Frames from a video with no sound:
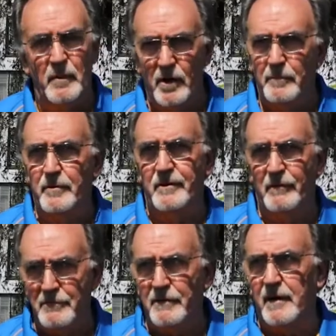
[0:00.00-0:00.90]

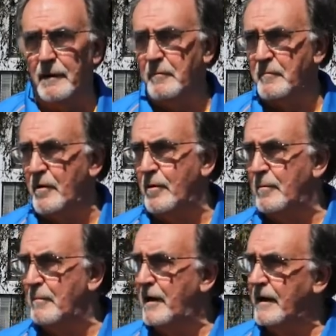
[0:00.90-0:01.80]
Rotary Club of
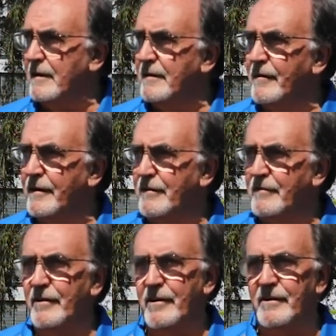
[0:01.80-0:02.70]
Maryborough back in
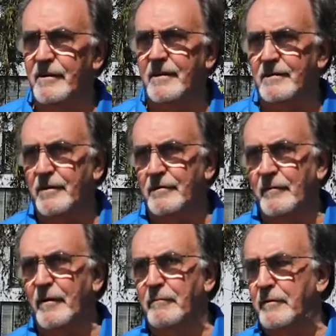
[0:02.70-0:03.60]
1939 got
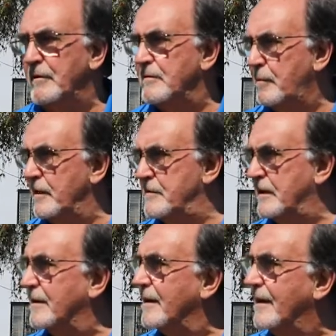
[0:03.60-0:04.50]
involved with this
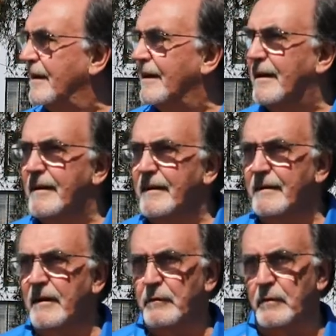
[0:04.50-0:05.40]
project,
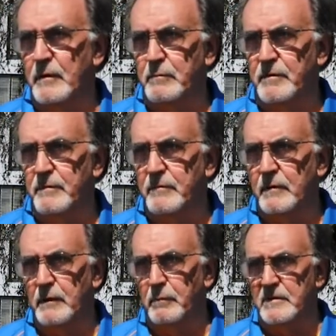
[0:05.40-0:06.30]
and
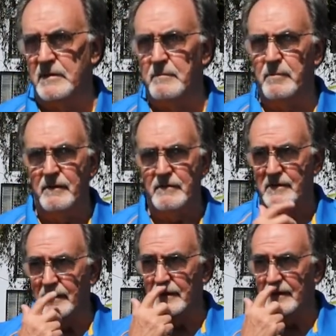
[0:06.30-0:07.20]
it was then
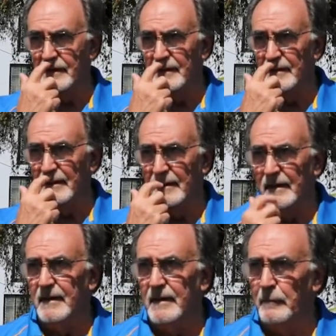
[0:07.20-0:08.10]
previously a
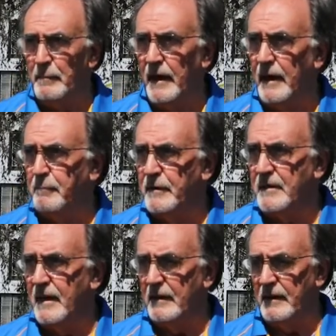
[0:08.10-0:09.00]
park,
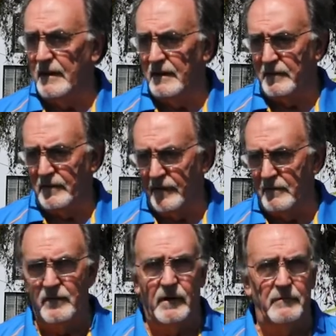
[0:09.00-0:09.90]
but they got
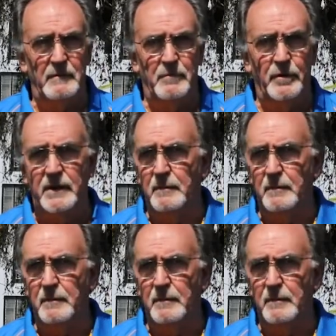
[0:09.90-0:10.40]
involved in putting